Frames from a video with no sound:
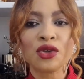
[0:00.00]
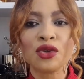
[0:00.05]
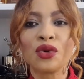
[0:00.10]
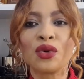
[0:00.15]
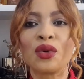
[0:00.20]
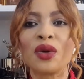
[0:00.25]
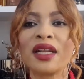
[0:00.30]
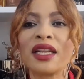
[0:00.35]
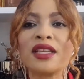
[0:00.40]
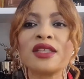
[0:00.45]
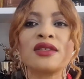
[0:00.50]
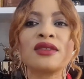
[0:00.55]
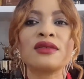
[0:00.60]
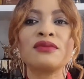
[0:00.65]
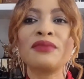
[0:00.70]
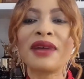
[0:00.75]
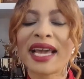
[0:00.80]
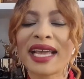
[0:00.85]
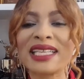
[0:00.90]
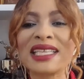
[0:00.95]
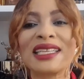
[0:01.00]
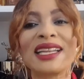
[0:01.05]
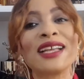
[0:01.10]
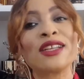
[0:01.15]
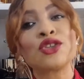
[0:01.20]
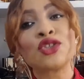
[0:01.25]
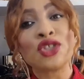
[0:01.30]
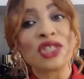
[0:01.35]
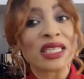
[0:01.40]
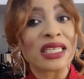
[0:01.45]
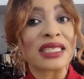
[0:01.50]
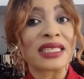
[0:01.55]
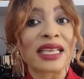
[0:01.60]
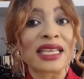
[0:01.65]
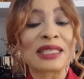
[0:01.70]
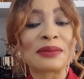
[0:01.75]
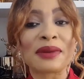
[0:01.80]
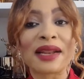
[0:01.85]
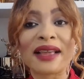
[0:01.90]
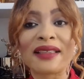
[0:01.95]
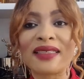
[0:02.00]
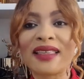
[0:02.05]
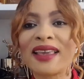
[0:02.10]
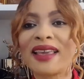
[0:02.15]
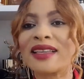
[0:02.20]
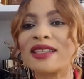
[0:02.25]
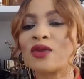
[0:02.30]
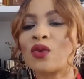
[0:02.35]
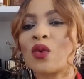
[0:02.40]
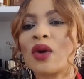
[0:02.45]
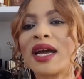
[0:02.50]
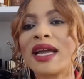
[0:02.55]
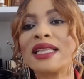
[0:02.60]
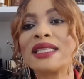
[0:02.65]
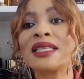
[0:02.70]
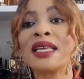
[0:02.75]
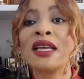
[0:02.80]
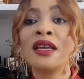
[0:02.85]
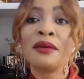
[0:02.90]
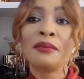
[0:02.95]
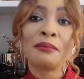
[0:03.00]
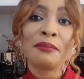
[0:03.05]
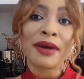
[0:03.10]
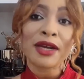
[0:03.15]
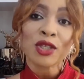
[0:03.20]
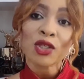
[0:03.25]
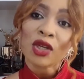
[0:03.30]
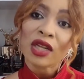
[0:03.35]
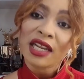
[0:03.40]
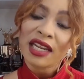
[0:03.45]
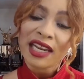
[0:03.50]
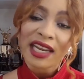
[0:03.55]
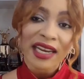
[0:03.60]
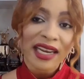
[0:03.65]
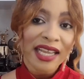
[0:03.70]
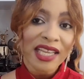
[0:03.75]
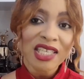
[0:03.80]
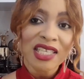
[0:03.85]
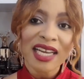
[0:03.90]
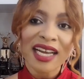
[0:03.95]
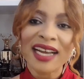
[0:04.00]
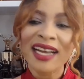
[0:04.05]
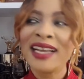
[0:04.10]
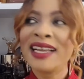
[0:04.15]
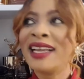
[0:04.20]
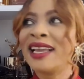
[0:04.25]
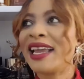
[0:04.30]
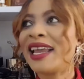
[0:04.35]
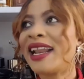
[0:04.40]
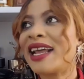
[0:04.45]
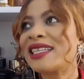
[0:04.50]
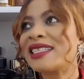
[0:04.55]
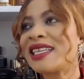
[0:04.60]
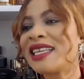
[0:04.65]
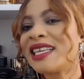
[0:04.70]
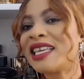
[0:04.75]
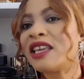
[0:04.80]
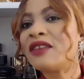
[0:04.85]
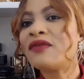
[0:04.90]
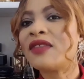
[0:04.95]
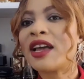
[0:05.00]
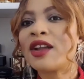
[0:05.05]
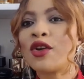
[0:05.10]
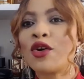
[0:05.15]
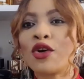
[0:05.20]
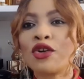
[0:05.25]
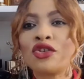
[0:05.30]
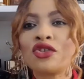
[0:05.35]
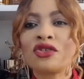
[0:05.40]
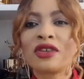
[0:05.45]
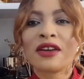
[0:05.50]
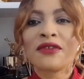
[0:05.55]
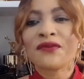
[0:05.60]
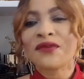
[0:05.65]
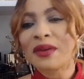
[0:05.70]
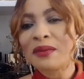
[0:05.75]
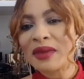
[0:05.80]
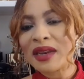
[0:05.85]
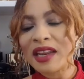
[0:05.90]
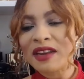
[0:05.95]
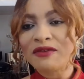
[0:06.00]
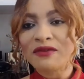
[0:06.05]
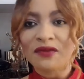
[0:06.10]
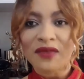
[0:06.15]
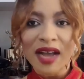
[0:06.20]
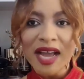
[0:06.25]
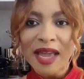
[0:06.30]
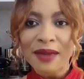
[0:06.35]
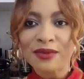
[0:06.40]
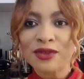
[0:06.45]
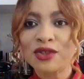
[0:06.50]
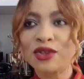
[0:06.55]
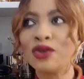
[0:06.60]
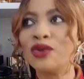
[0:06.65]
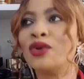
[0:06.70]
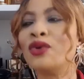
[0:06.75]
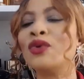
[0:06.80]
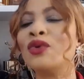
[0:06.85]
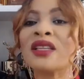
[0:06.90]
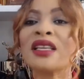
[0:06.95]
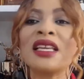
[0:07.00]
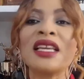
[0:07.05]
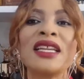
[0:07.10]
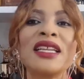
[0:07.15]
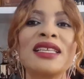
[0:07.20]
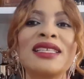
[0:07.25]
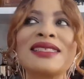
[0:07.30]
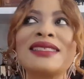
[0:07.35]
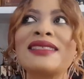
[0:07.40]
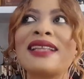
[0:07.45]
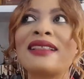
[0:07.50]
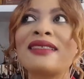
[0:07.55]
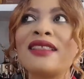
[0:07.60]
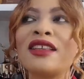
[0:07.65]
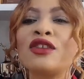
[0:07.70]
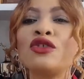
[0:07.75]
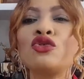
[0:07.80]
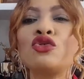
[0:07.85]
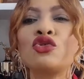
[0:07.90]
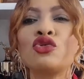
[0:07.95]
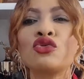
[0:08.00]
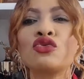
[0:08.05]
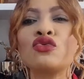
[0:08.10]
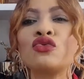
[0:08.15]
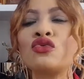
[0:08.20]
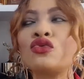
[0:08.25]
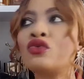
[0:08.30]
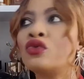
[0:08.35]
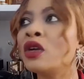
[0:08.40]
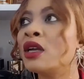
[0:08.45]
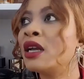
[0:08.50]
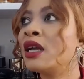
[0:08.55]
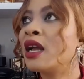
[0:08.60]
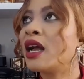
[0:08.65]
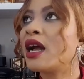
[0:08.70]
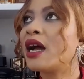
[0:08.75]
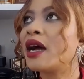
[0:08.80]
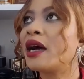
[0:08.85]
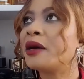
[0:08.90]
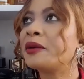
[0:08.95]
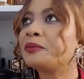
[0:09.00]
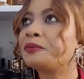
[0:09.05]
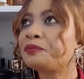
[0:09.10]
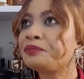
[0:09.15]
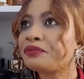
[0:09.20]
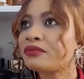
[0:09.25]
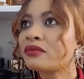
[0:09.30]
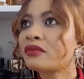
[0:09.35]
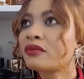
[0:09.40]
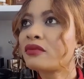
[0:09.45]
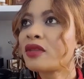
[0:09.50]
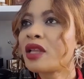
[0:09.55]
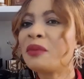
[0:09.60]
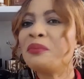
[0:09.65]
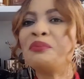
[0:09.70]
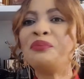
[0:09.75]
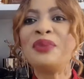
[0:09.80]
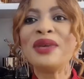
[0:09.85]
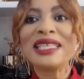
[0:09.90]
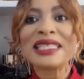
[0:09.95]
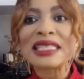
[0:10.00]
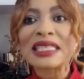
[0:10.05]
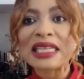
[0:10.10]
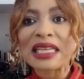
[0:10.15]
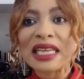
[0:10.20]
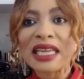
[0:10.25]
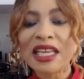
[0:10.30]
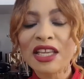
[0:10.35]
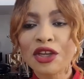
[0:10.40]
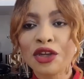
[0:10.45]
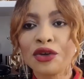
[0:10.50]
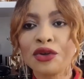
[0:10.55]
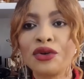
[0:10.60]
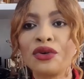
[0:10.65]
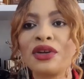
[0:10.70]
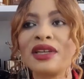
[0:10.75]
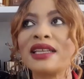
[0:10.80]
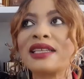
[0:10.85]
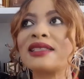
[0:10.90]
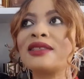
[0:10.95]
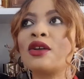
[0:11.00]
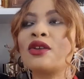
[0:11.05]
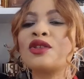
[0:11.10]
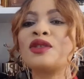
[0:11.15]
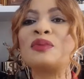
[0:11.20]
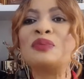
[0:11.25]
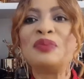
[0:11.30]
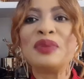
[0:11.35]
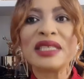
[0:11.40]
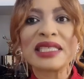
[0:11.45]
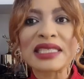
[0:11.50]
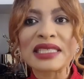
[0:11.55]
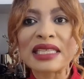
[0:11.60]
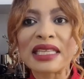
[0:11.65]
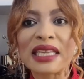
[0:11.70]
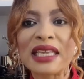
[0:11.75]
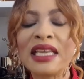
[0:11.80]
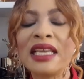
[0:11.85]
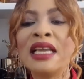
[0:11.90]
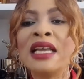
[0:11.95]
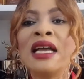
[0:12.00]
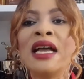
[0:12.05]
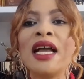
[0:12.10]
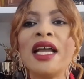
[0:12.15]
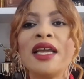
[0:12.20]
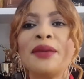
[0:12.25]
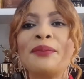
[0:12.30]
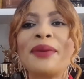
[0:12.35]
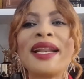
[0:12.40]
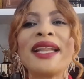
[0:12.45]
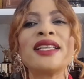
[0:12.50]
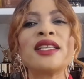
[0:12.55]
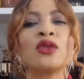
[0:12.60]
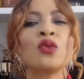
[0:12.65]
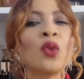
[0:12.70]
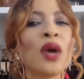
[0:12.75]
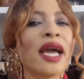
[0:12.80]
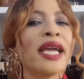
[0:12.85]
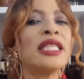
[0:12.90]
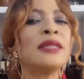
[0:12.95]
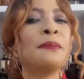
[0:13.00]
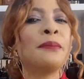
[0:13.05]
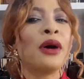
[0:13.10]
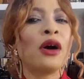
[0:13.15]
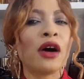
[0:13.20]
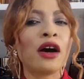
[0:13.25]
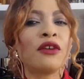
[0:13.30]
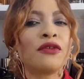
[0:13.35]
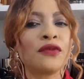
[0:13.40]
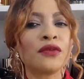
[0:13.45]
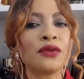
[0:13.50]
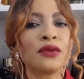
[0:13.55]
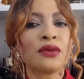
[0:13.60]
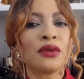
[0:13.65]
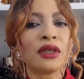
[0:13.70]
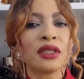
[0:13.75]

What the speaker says: You know, it is marketed as unisex, but I think it's quite masculine in nature. It doesn't give that ultra feminine vibes. You know, it is nothing too beastly. You know, it is not beastly, but it's quite powerful.